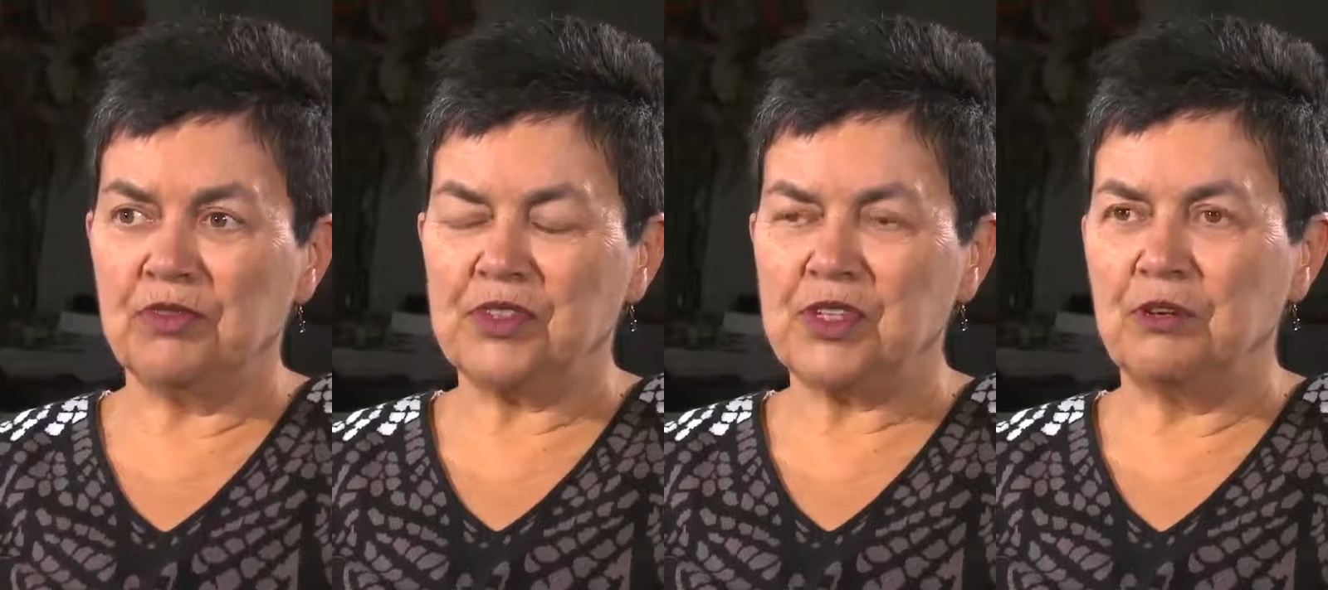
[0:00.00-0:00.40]

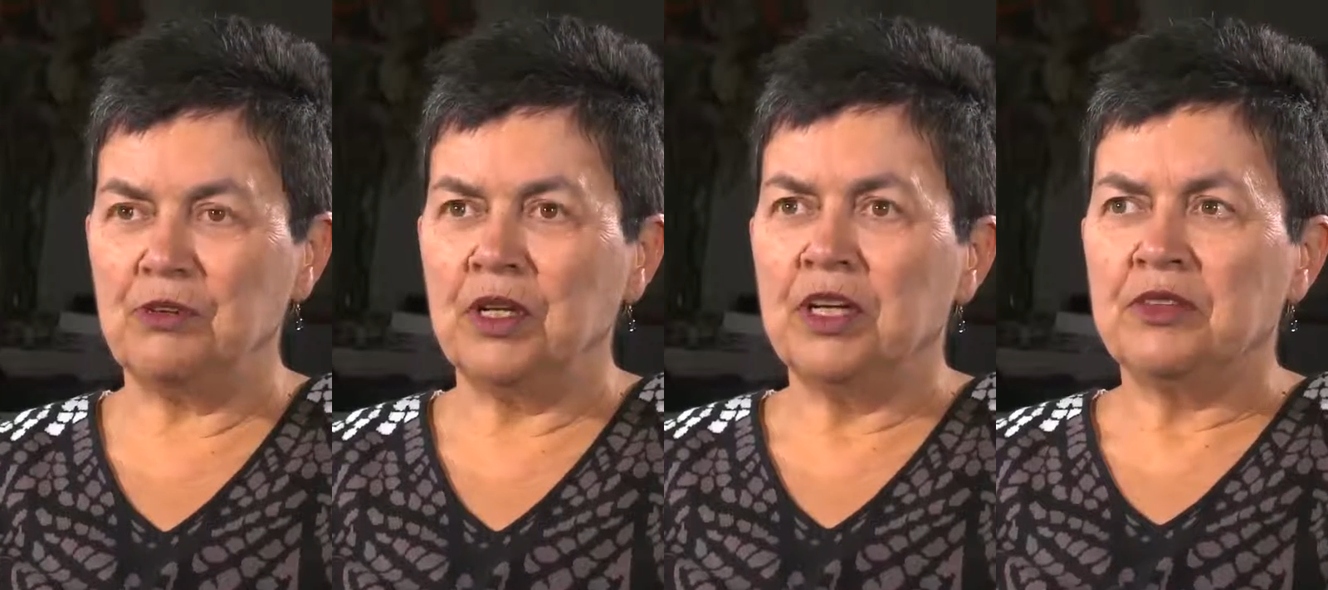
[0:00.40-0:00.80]

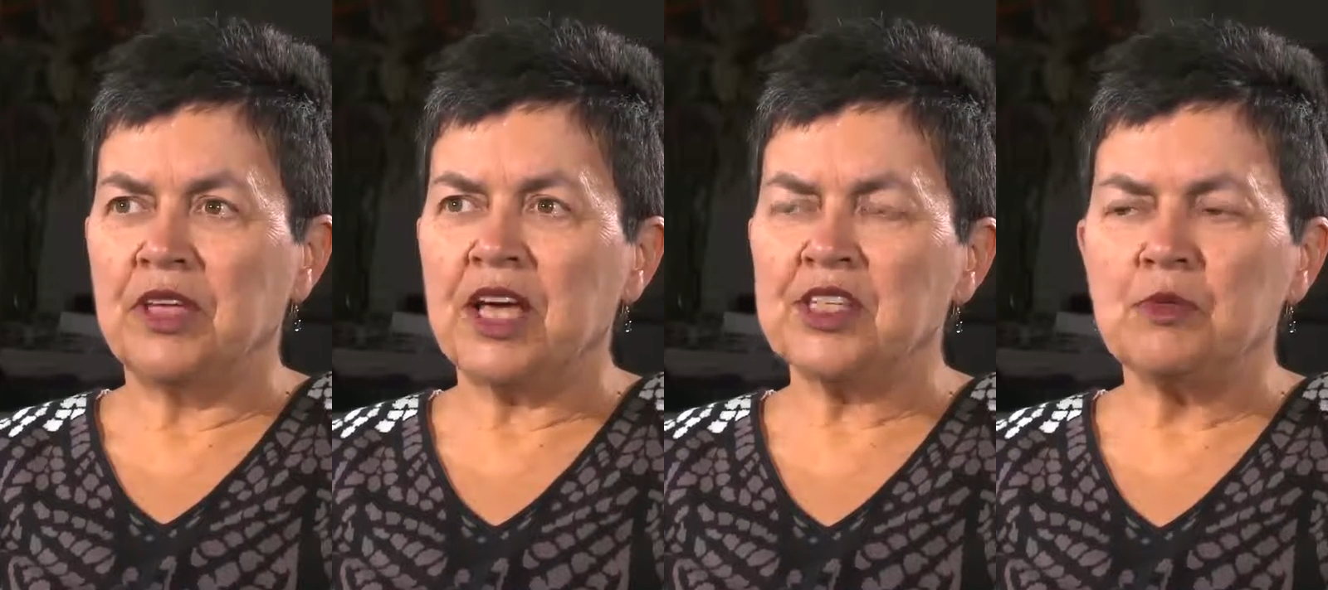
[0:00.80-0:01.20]
So
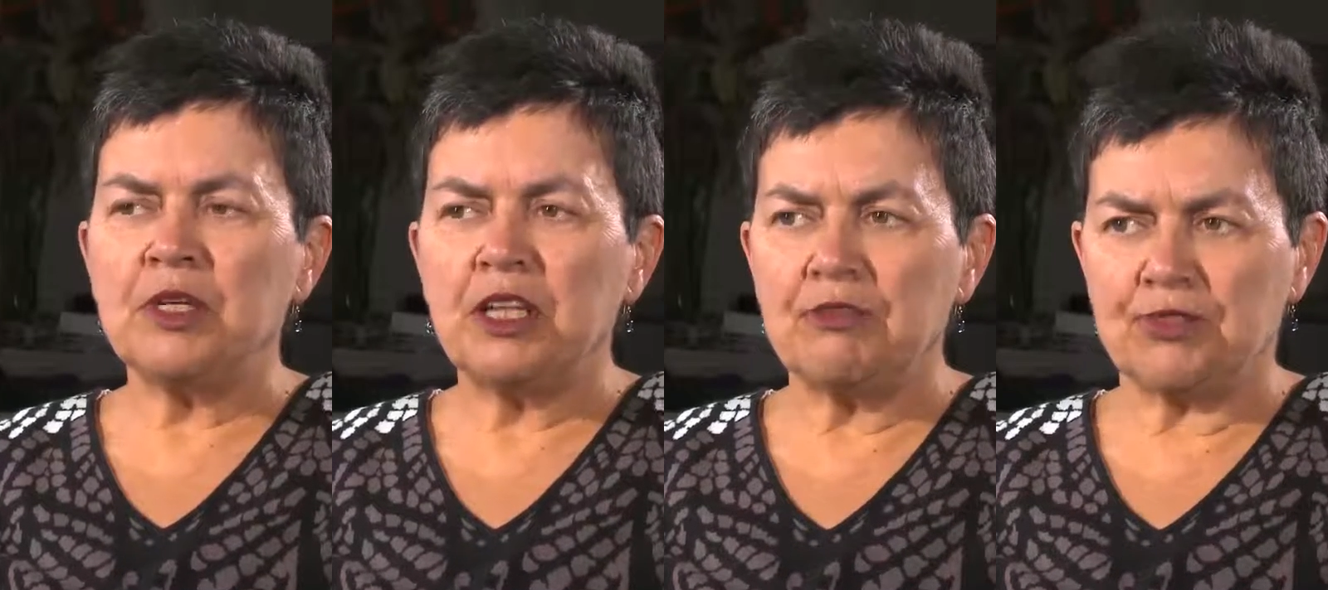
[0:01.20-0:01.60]
there has to
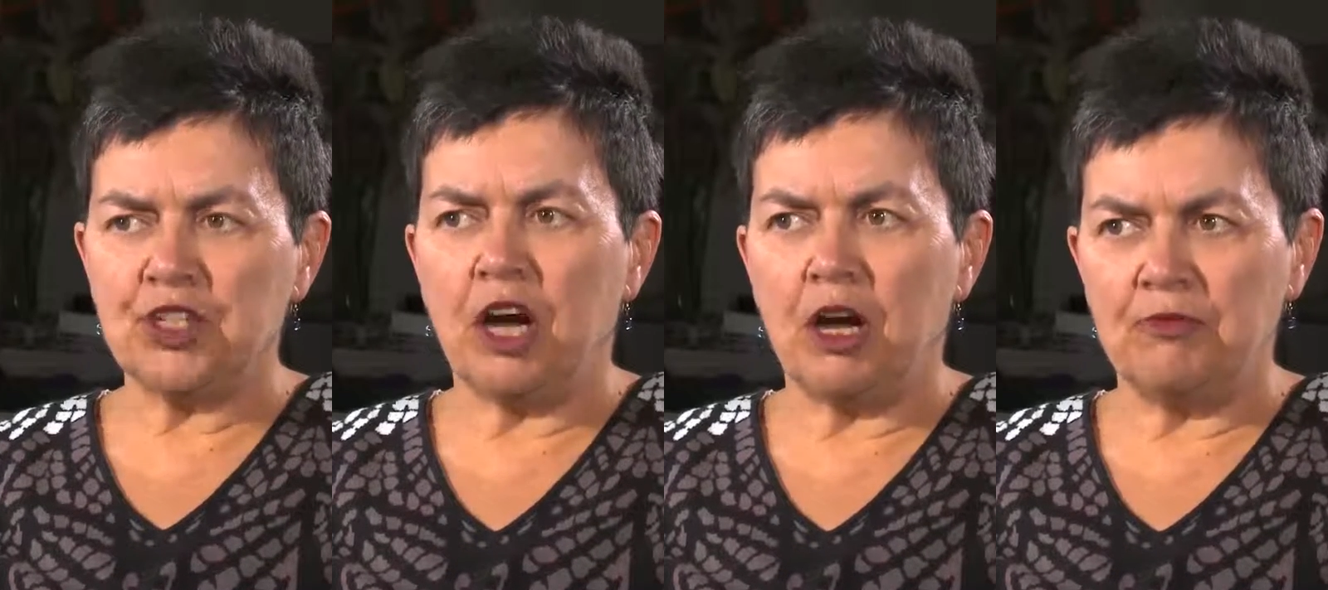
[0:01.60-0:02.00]
be enough
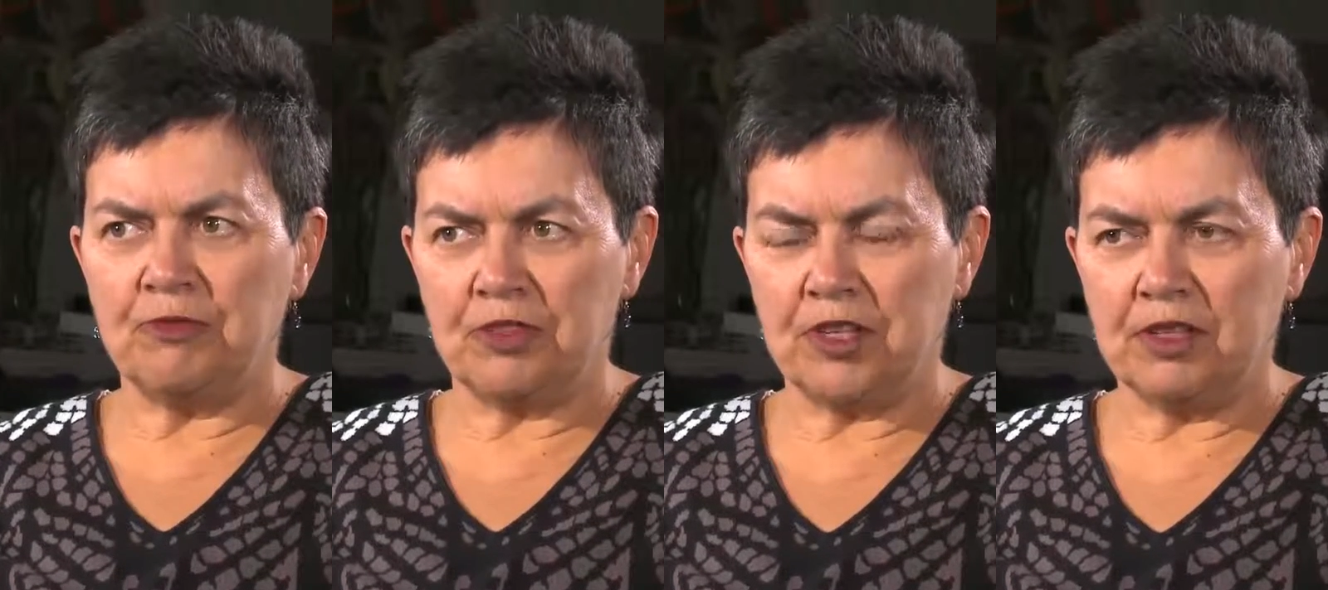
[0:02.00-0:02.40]
time
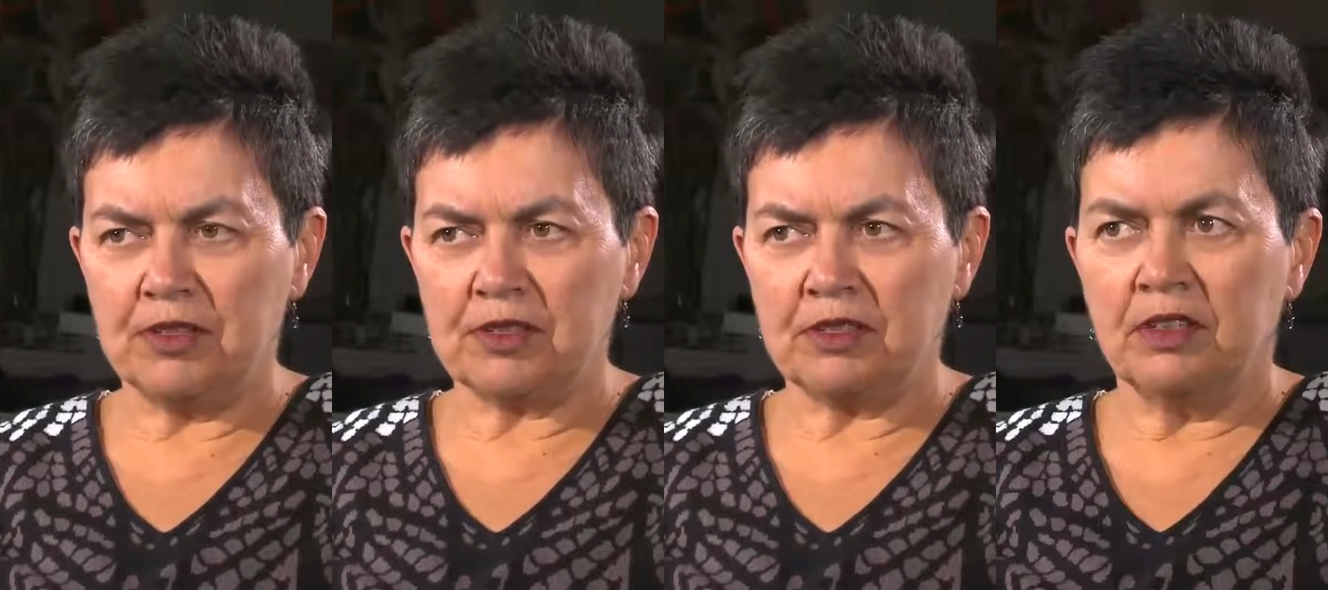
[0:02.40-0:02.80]
for
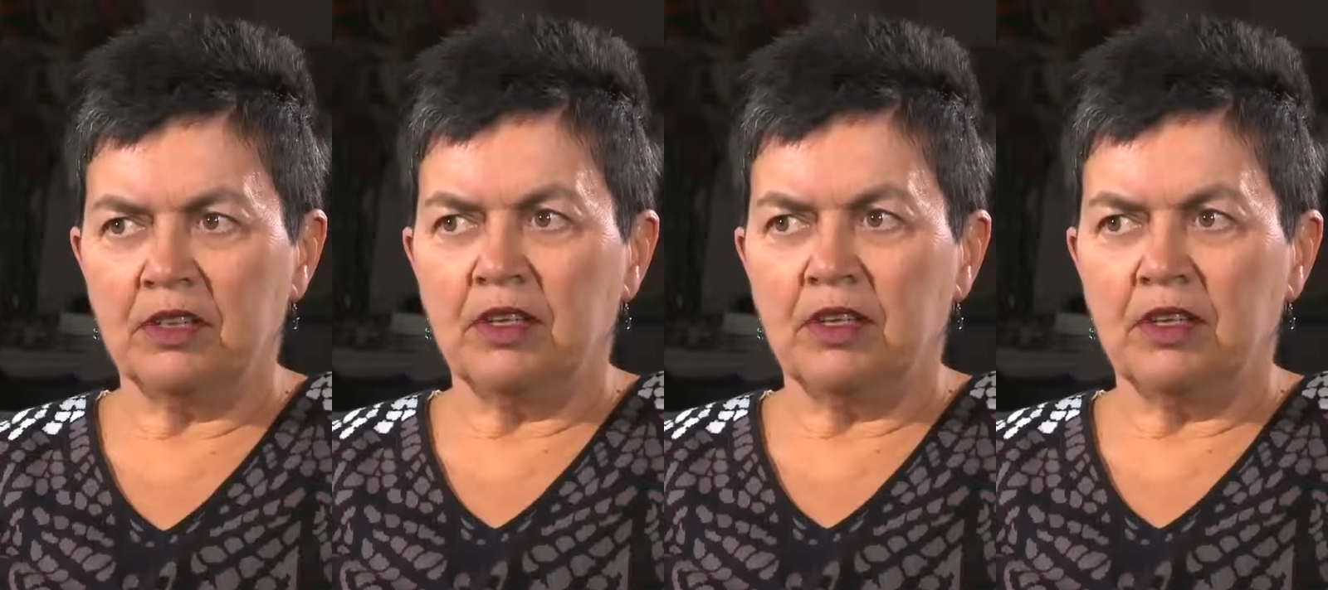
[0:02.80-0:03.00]
things,